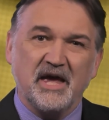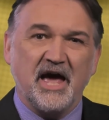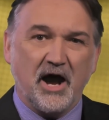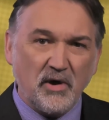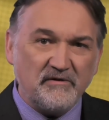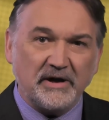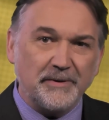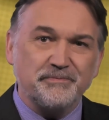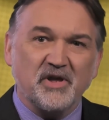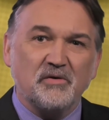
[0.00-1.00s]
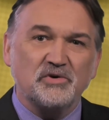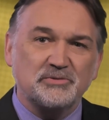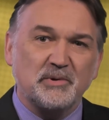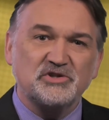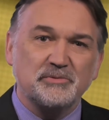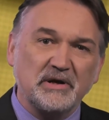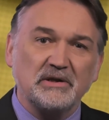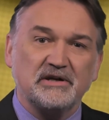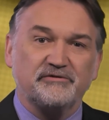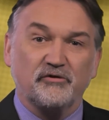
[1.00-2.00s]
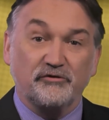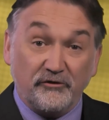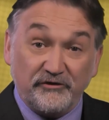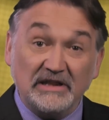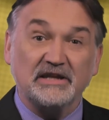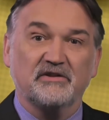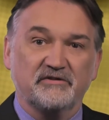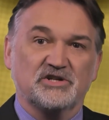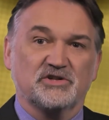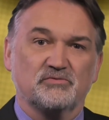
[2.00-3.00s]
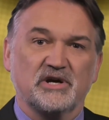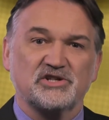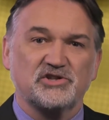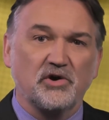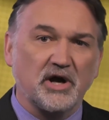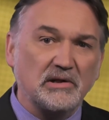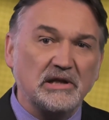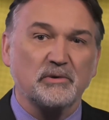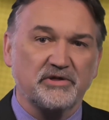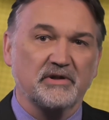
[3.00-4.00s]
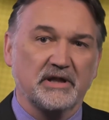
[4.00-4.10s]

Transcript: However, responsibility for fulfilling the vision rests not only with the